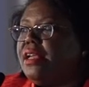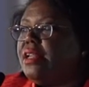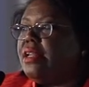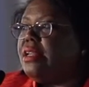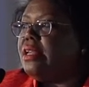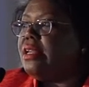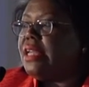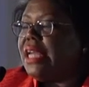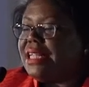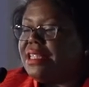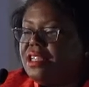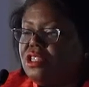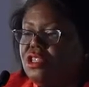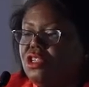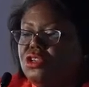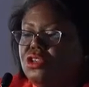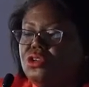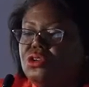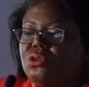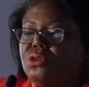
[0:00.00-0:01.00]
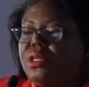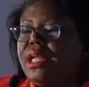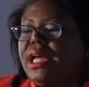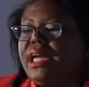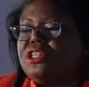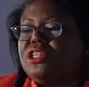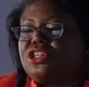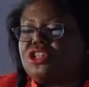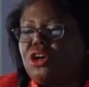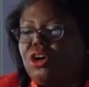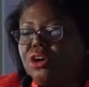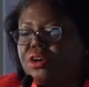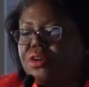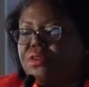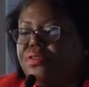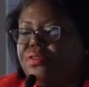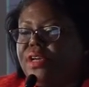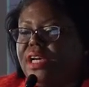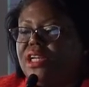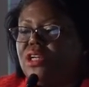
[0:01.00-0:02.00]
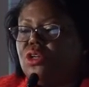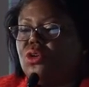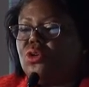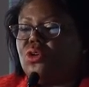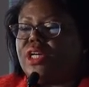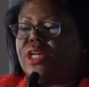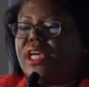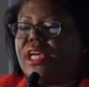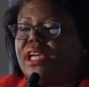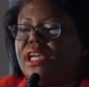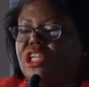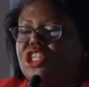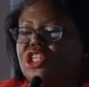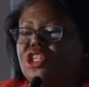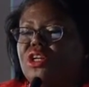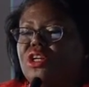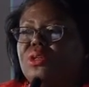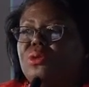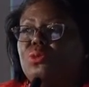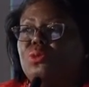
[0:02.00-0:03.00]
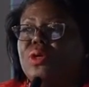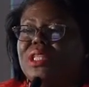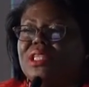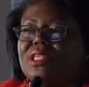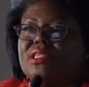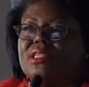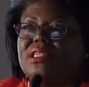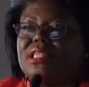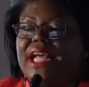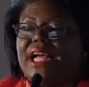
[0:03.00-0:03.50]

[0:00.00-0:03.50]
letting you know that geography and location with